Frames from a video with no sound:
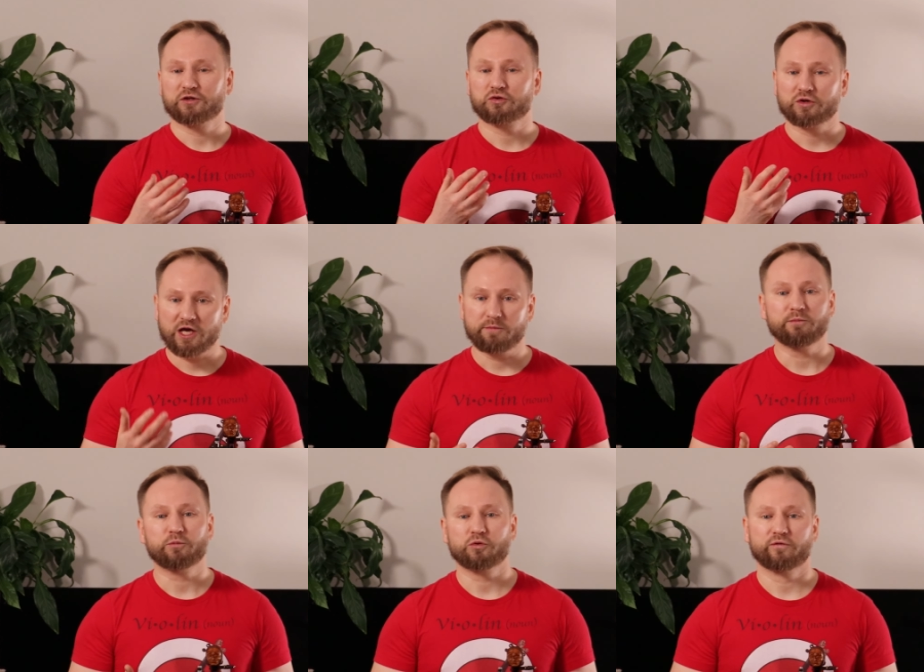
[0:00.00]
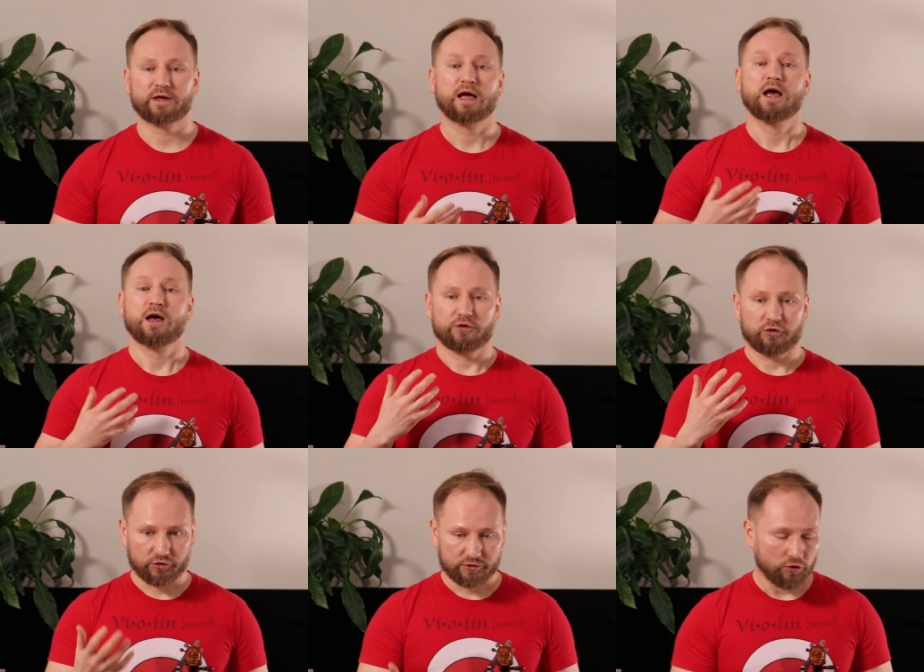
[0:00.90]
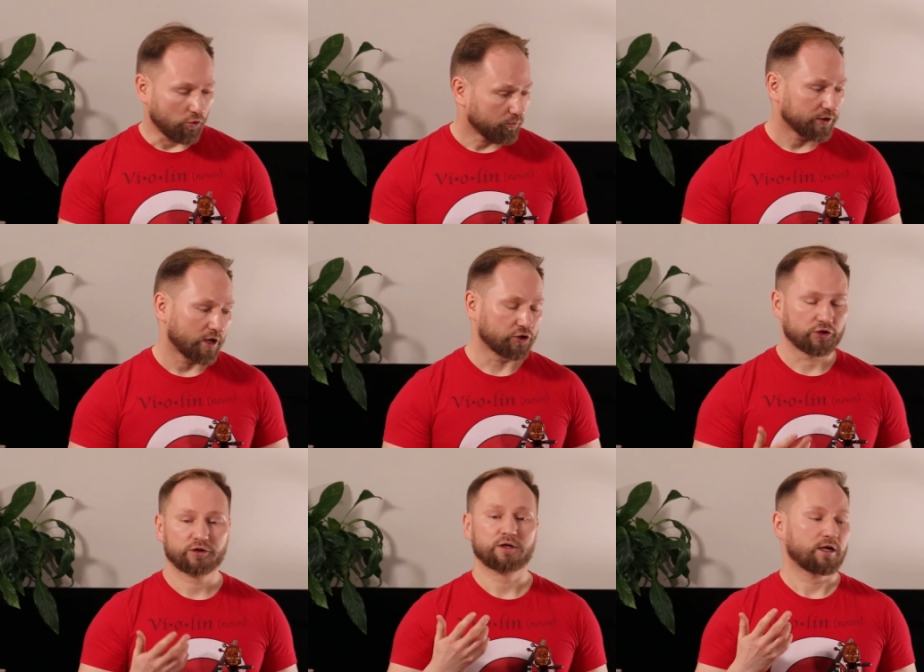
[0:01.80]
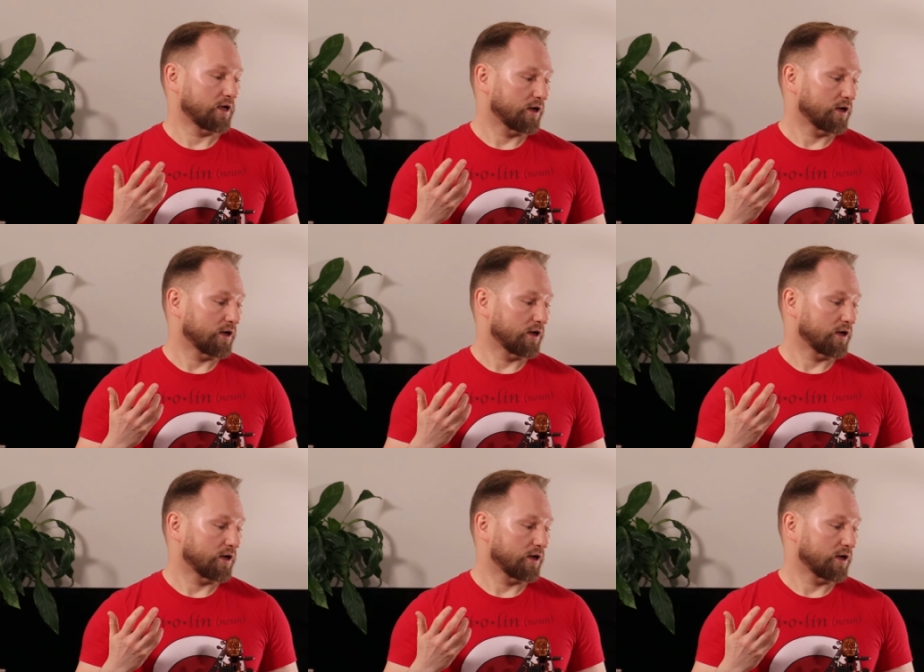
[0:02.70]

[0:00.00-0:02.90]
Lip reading: is to keep improving your tone production,